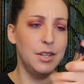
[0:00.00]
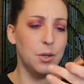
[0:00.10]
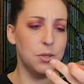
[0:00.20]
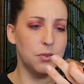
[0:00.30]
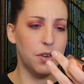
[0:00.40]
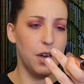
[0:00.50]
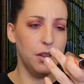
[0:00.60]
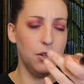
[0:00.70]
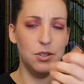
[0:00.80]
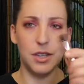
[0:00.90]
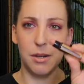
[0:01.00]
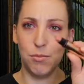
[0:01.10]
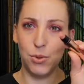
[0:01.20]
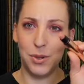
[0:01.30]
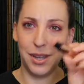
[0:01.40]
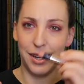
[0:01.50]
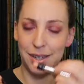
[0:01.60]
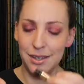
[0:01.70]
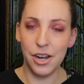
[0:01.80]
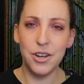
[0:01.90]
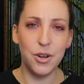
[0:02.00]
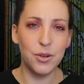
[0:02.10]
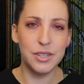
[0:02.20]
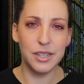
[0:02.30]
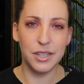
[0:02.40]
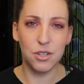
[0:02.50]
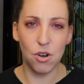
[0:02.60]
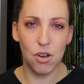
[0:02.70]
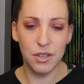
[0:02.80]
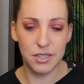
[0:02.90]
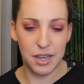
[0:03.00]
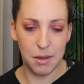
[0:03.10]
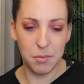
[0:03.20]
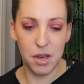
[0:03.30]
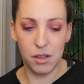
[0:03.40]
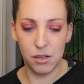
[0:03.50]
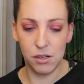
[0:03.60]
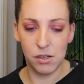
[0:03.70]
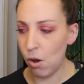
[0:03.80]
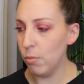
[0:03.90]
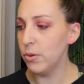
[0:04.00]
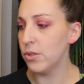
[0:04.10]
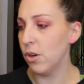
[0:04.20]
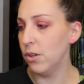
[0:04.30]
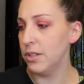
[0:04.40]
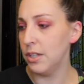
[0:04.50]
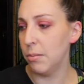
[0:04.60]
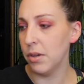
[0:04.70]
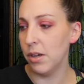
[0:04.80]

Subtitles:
Dose of Colors in Brulee. Are you noticing these are all the same color? Almost all the same